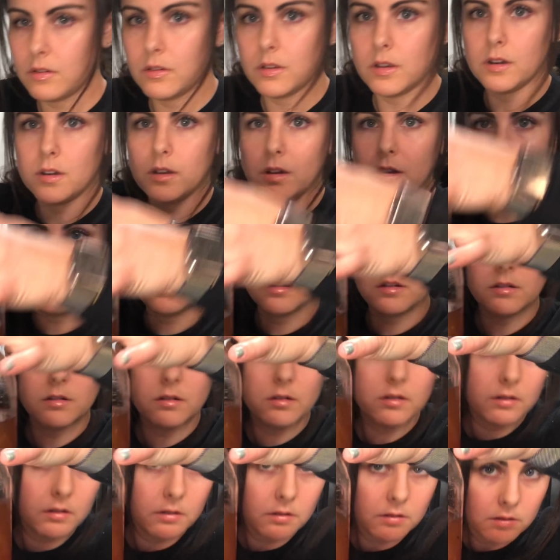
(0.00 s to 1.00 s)
Go ahead and get a
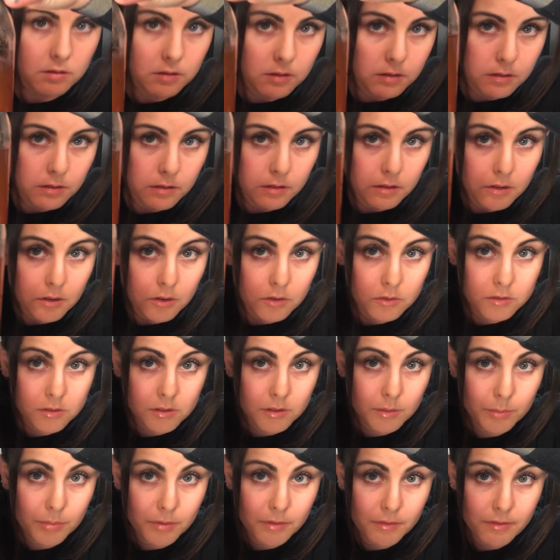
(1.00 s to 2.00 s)

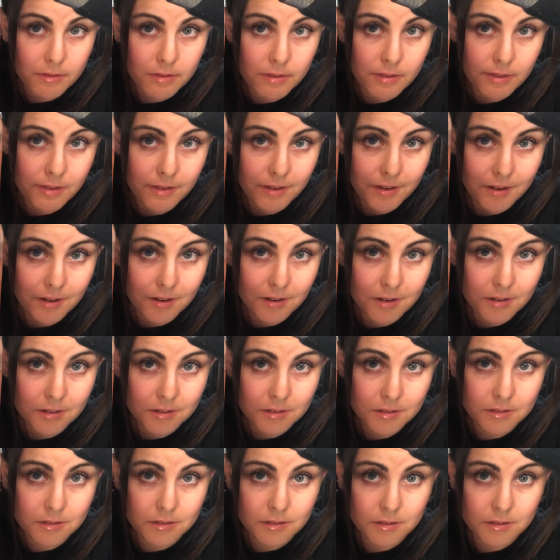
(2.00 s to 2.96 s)
close-up of that.